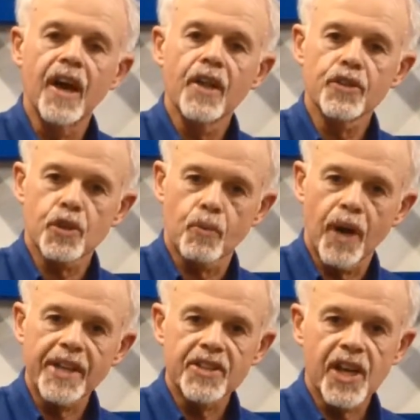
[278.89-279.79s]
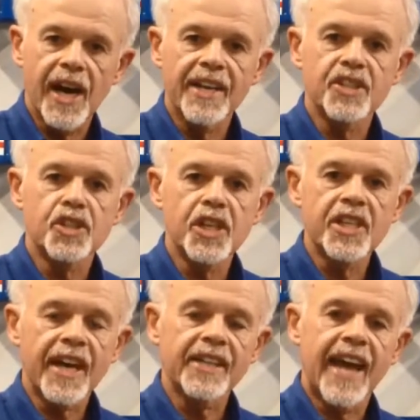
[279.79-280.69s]
there's the right size
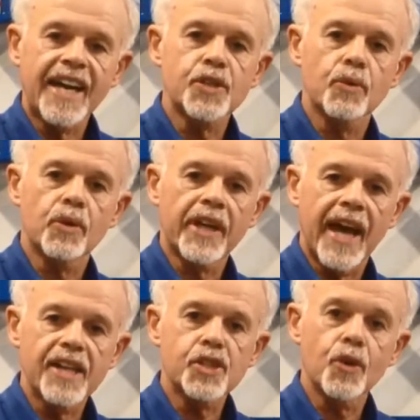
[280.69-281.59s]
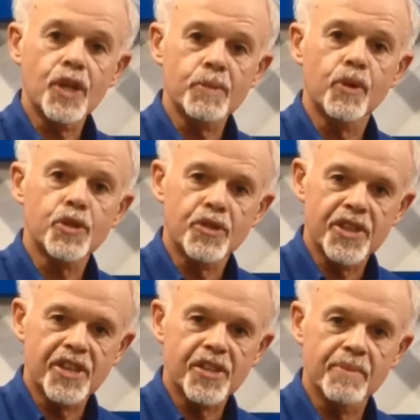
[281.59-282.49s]
G-TEC natural gas torch booster
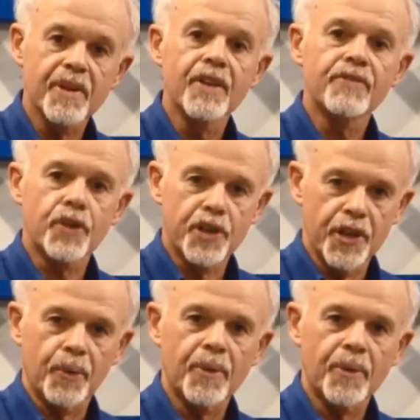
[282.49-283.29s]
system for you.